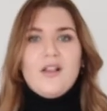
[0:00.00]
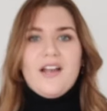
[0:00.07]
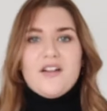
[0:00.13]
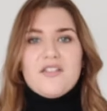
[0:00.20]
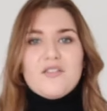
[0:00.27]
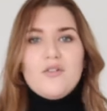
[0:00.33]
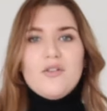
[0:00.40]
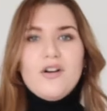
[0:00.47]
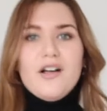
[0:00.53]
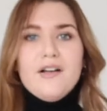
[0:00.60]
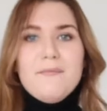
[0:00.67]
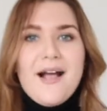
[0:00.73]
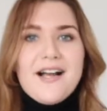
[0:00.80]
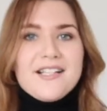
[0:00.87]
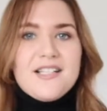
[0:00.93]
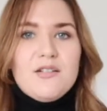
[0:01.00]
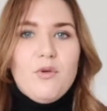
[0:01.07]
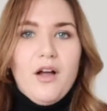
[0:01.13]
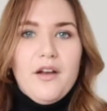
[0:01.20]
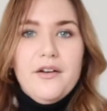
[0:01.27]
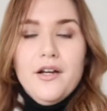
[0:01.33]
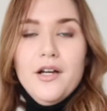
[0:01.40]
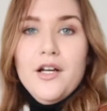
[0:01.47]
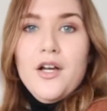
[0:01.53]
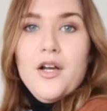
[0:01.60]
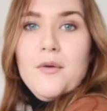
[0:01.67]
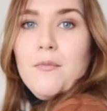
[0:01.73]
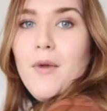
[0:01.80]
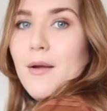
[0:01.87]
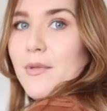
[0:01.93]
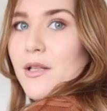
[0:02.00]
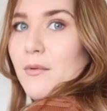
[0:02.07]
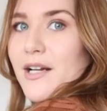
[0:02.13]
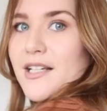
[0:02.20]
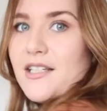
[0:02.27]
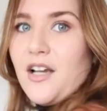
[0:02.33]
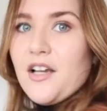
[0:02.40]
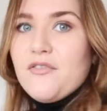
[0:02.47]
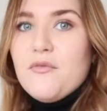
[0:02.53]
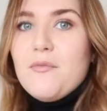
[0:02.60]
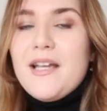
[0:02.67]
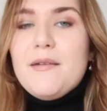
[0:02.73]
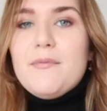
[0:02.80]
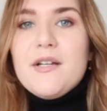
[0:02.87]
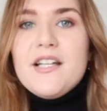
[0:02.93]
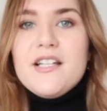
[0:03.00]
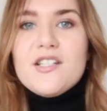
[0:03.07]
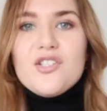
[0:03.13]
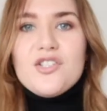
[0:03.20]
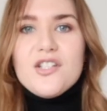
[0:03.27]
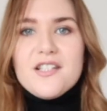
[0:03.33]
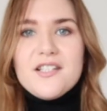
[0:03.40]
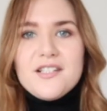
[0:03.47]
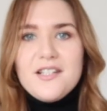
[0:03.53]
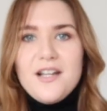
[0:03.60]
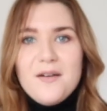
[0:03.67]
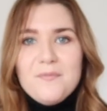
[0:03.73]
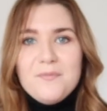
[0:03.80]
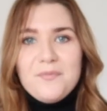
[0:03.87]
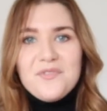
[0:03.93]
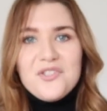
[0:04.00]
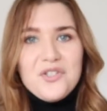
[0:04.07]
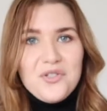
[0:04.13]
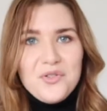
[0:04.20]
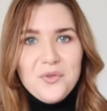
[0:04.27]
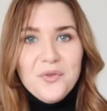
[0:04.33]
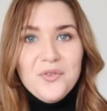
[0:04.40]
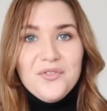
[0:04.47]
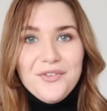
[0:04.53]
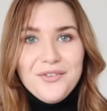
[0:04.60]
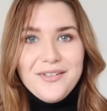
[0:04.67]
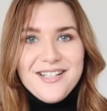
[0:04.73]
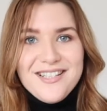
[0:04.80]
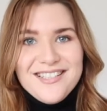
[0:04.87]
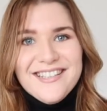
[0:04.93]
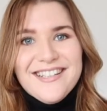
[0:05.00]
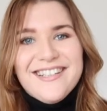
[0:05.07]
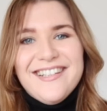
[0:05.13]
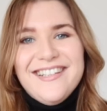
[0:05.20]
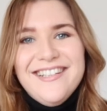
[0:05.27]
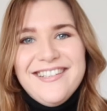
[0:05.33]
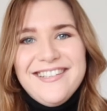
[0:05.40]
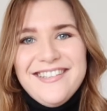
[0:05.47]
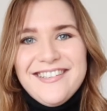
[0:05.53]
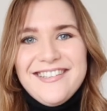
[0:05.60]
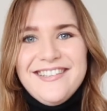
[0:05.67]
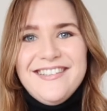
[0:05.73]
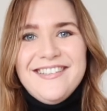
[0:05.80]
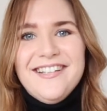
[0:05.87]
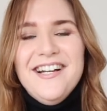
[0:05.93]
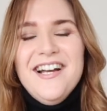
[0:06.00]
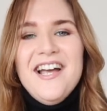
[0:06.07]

and I thought a maxi one might be the way to go for me but it's just um, it's just awful isn't it